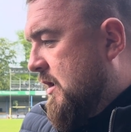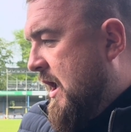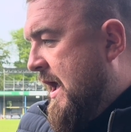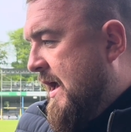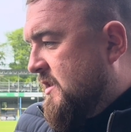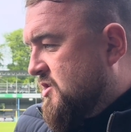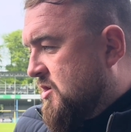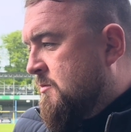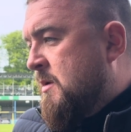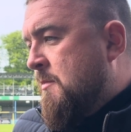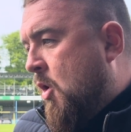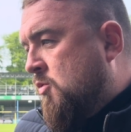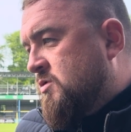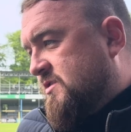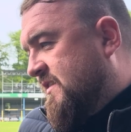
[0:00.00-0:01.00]
there's going to be
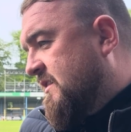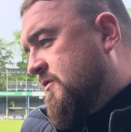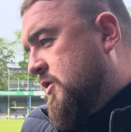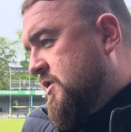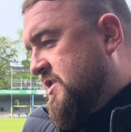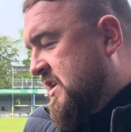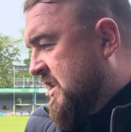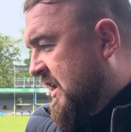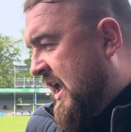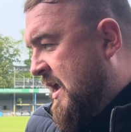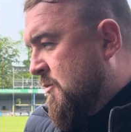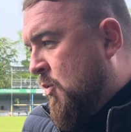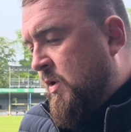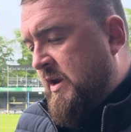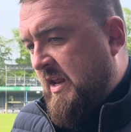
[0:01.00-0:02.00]
moments of adversity in the
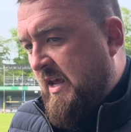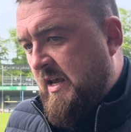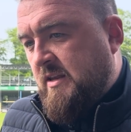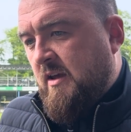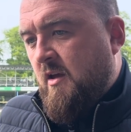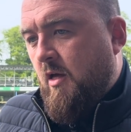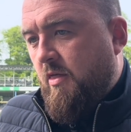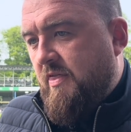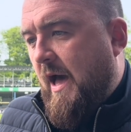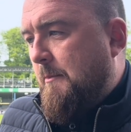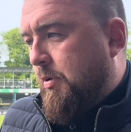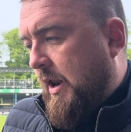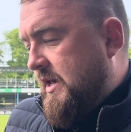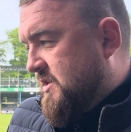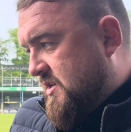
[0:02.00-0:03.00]
game, and we need that
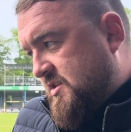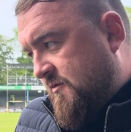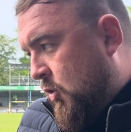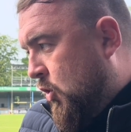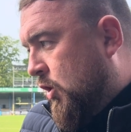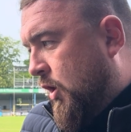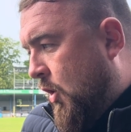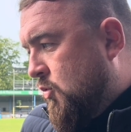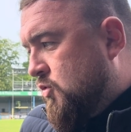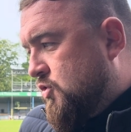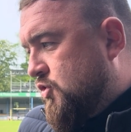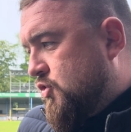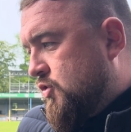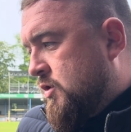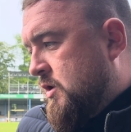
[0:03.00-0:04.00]
place because of all
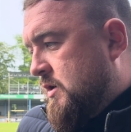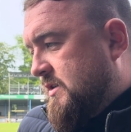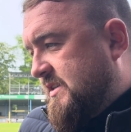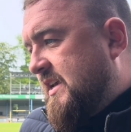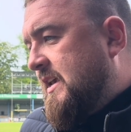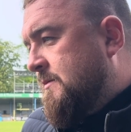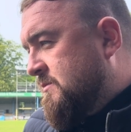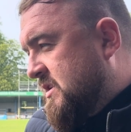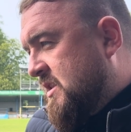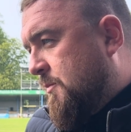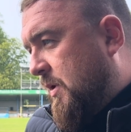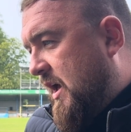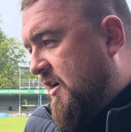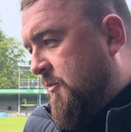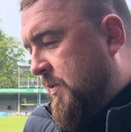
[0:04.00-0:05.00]
those teams in the
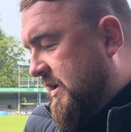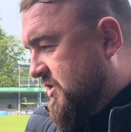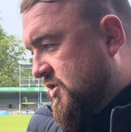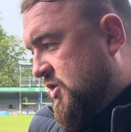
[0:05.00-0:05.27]
playoff picture.